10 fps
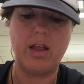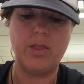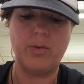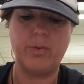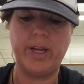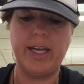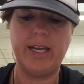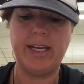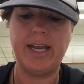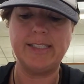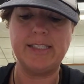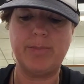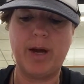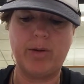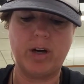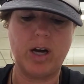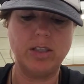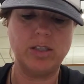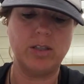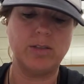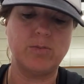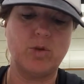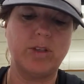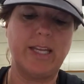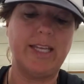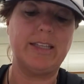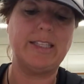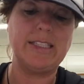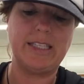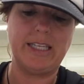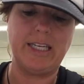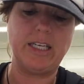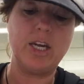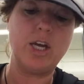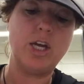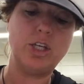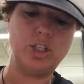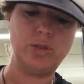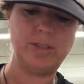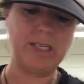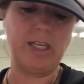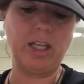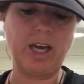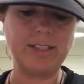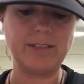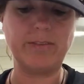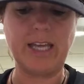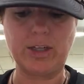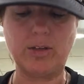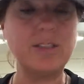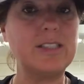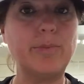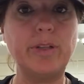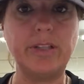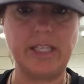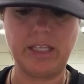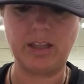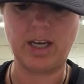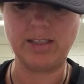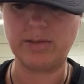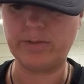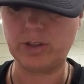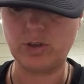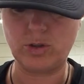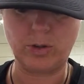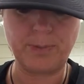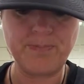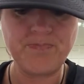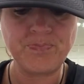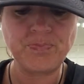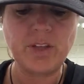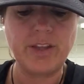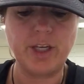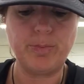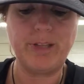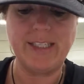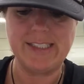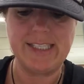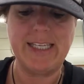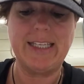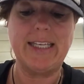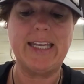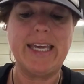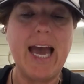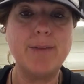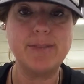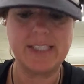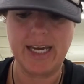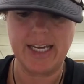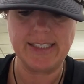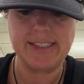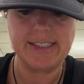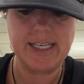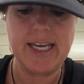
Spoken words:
the wing, and hence the power on stall is more likely to lead to sudden loss of lateral stability and loss of control. The airplane is likely to capsize